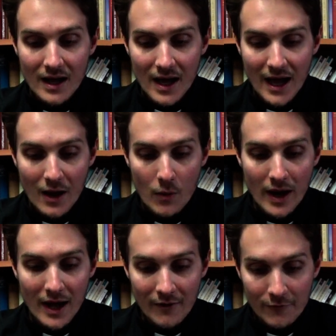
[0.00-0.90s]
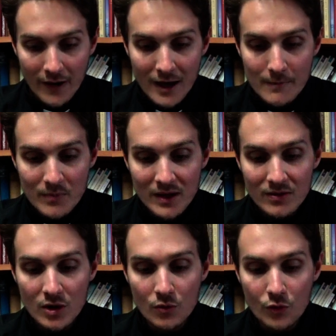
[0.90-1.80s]
However, in
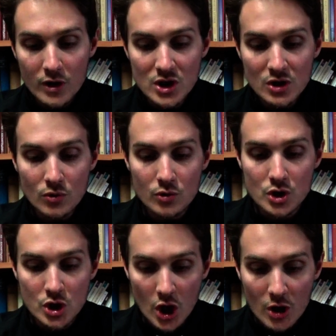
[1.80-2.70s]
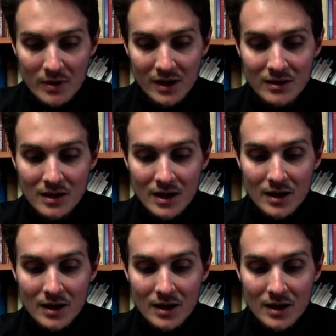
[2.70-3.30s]
the original German,